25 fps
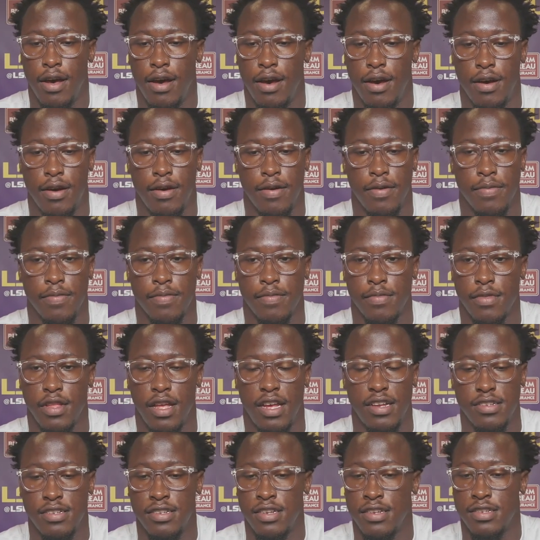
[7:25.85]
um,
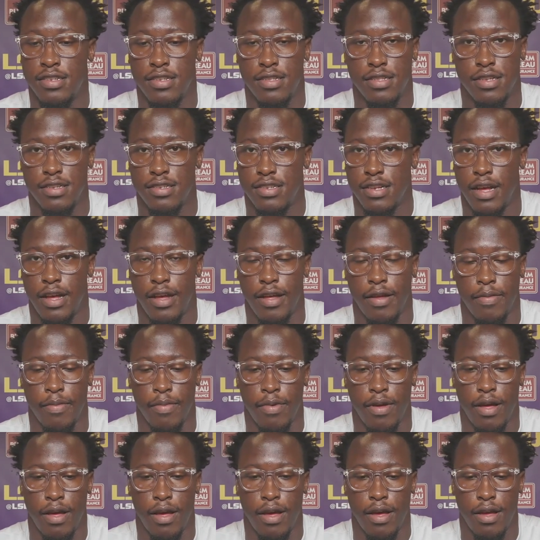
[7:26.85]
it's just the
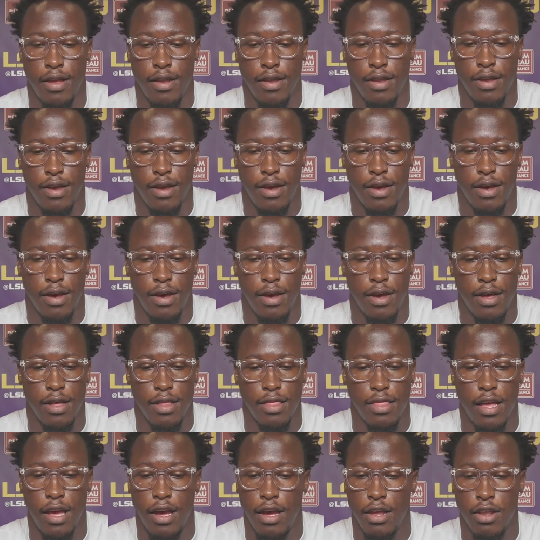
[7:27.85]
same. And uh,
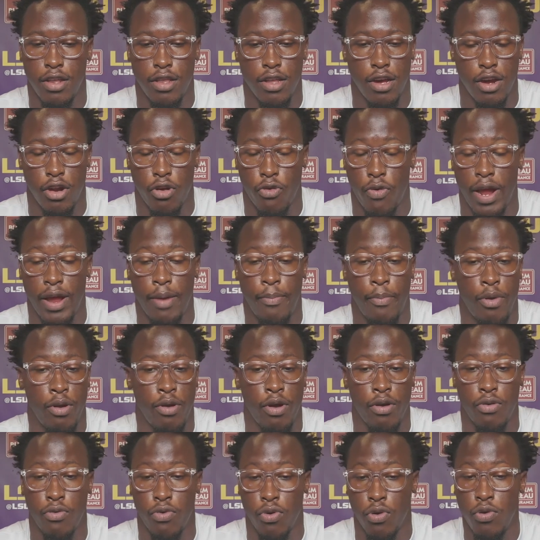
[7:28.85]
they're a great
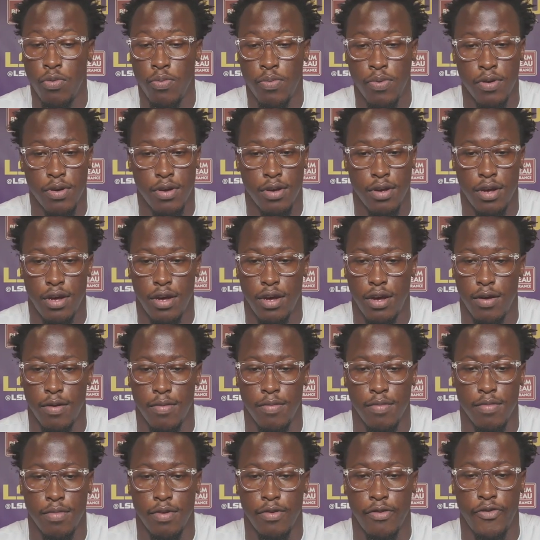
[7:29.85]
group,
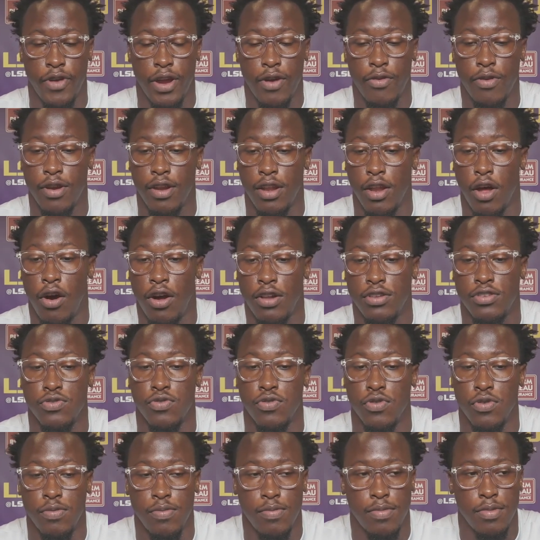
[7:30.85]
um, a very large
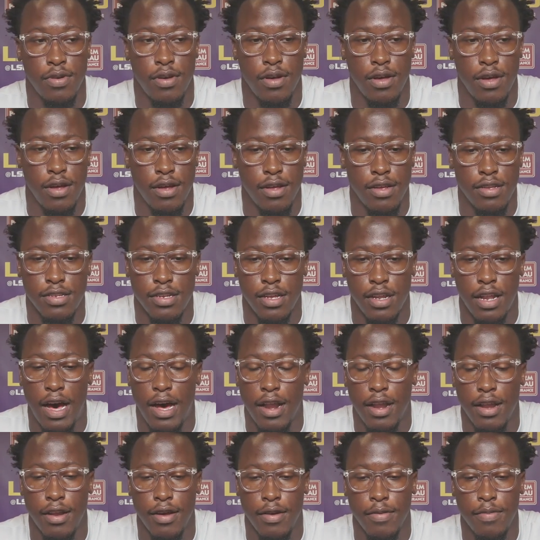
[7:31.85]
group. Uh, it's a
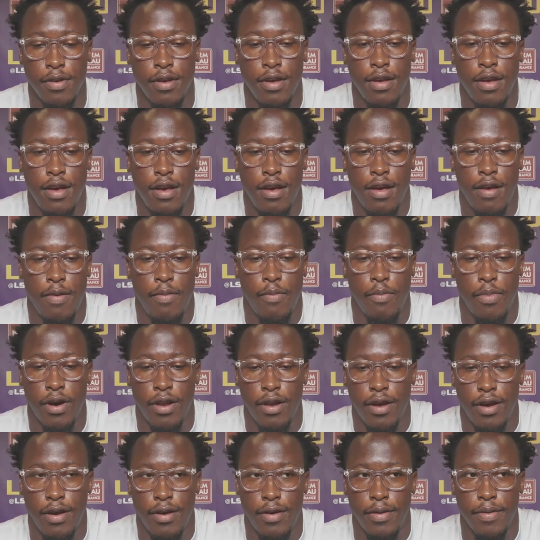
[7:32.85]
lot of them,
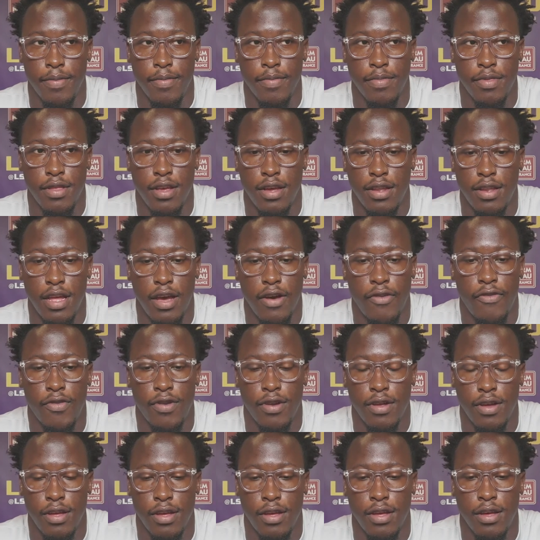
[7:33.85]
but um, they're
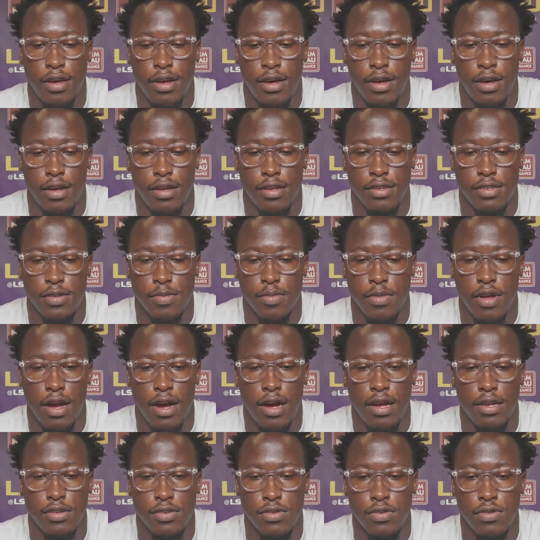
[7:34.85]
definitely uh, some
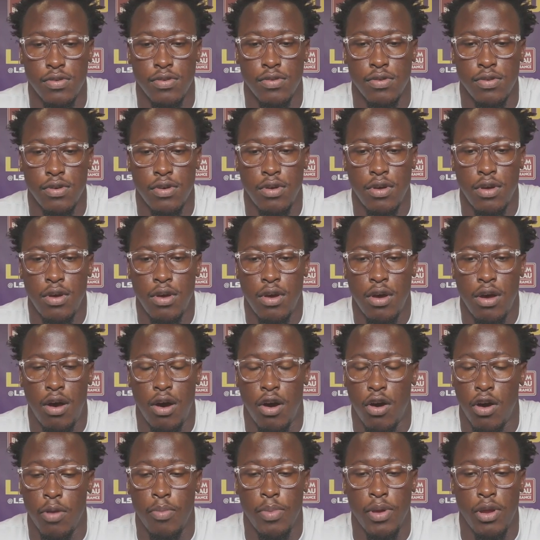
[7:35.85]
guys who
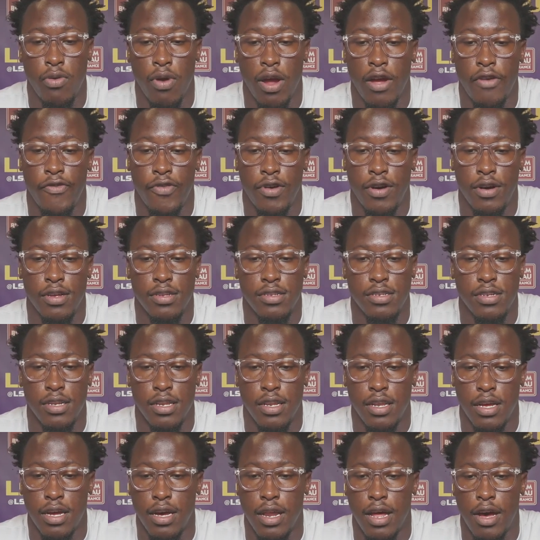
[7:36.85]
are going to be great for us
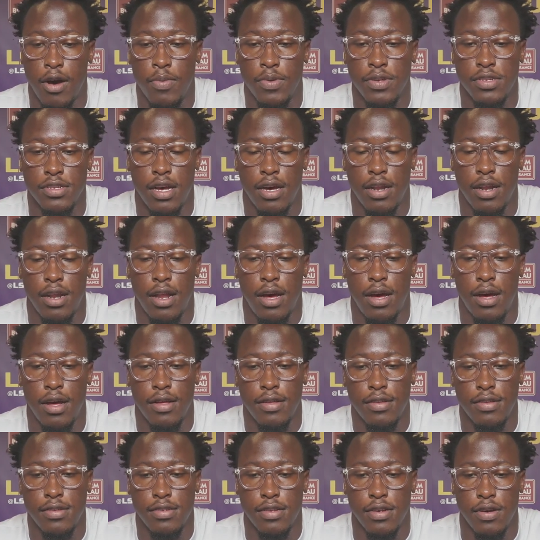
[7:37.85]
and could help us out a
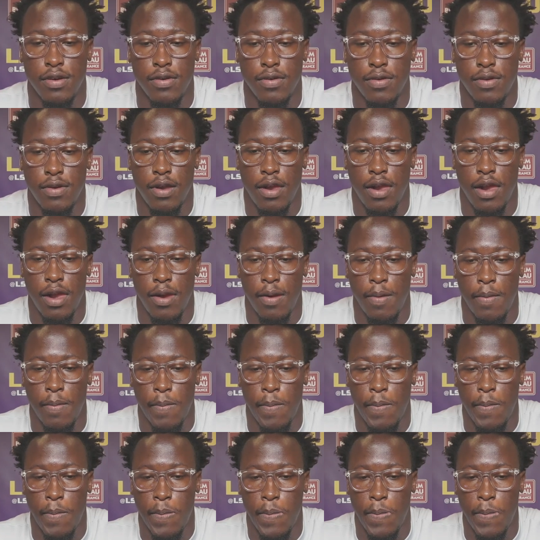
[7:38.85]
lot. So. Um,